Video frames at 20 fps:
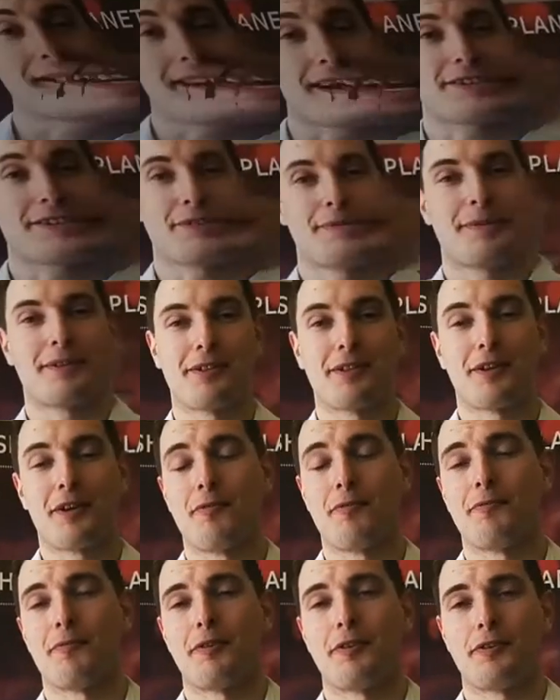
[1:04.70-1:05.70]
CHASM is the
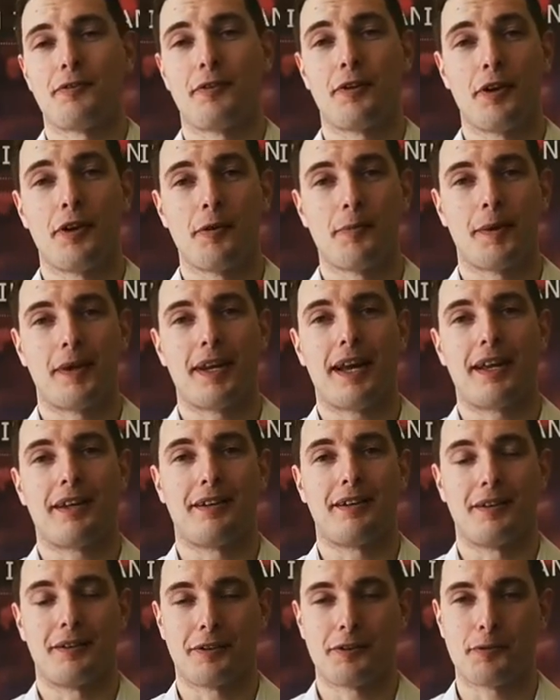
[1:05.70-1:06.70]
Conference for Human
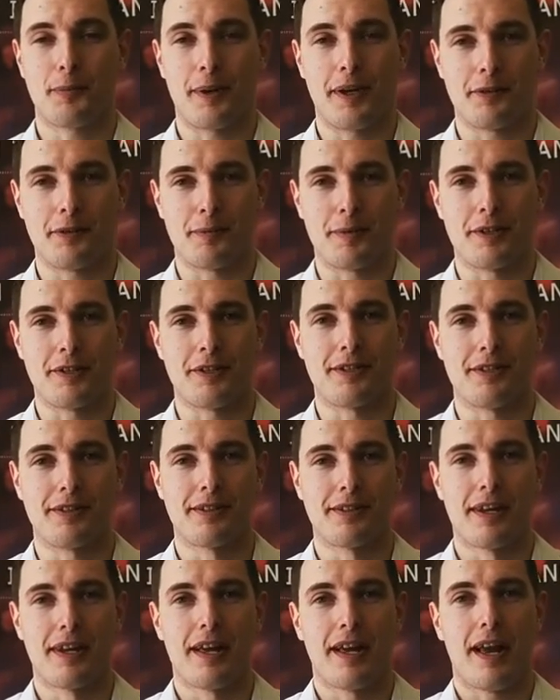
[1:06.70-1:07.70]
Analogue Space Missions,